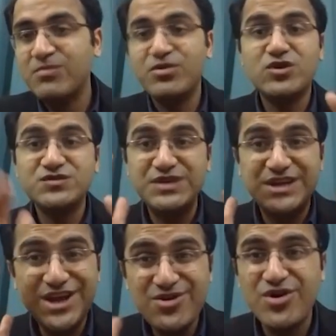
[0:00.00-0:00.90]
because we
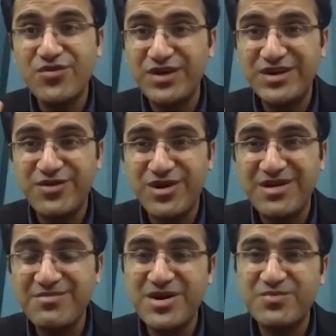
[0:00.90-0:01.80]
cannot wait for a
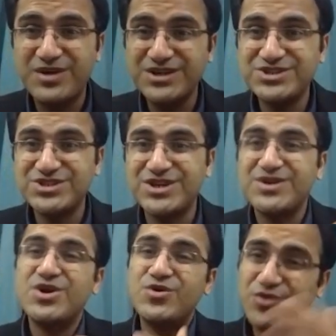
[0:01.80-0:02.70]
lumbar
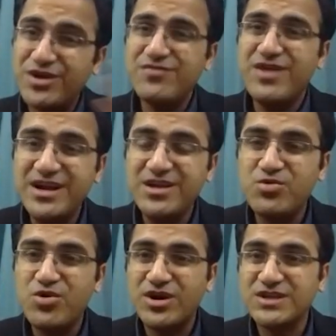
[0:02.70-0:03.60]
puncture to give
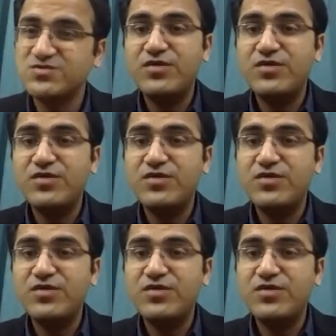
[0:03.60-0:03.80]
antibiotics.